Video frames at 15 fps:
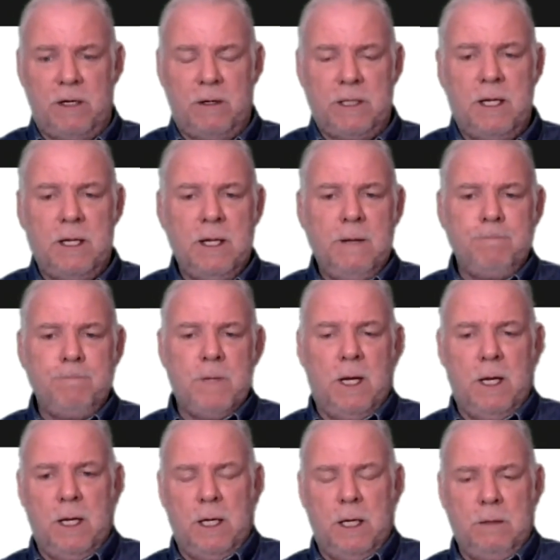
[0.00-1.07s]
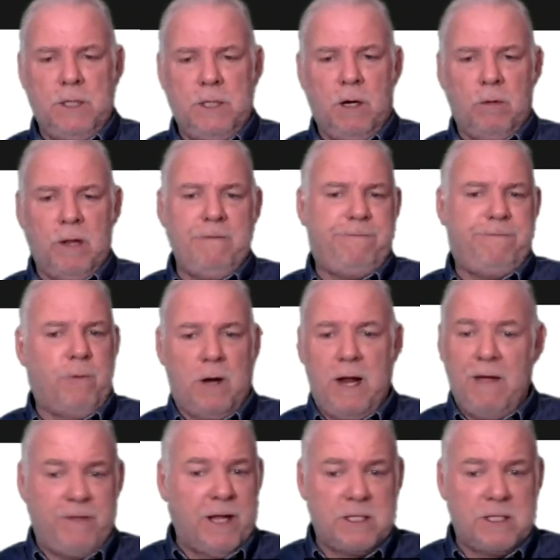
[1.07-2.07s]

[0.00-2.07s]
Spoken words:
here and lay 4.5.